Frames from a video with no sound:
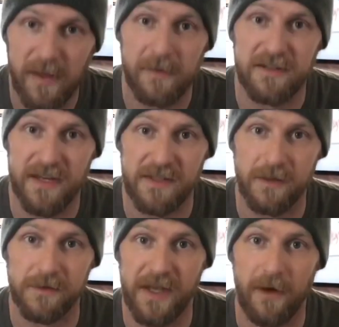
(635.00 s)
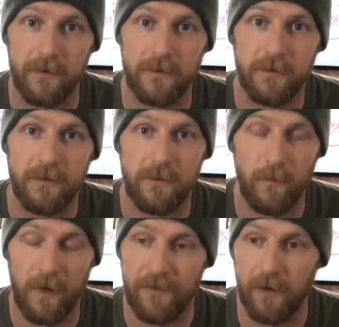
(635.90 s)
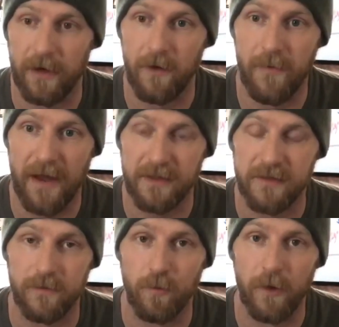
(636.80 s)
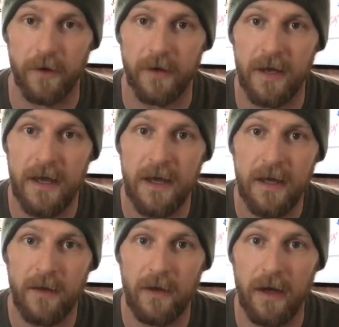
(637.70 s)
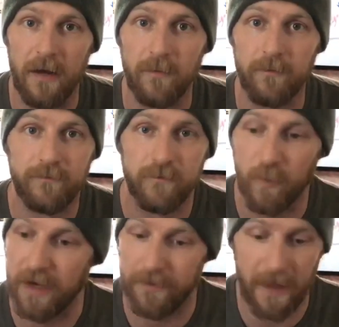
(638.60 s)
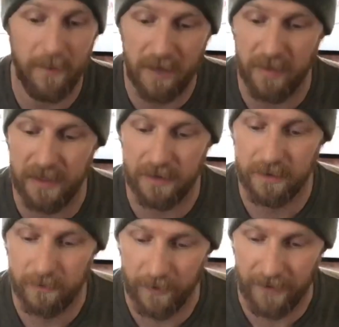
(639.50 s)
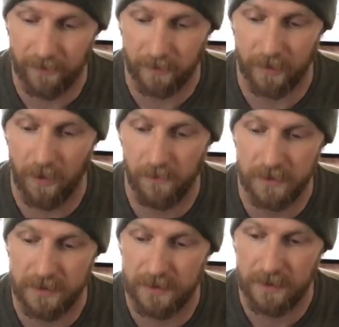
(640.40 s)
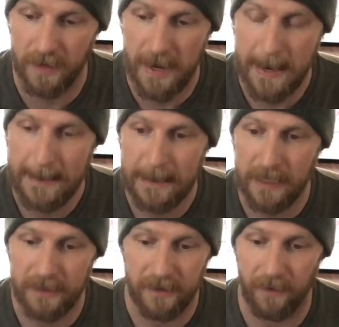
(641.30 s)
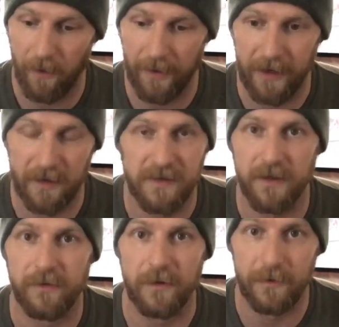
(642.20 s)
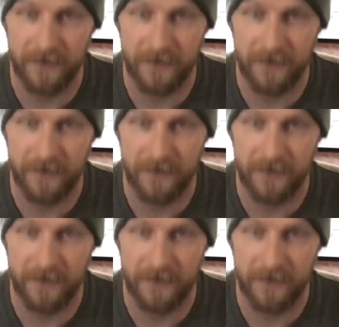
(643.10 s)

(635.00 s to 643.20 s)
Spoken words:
able to test those out whenever I go back to work, whenever that may be, whenever COVID and all that kind of stuff clears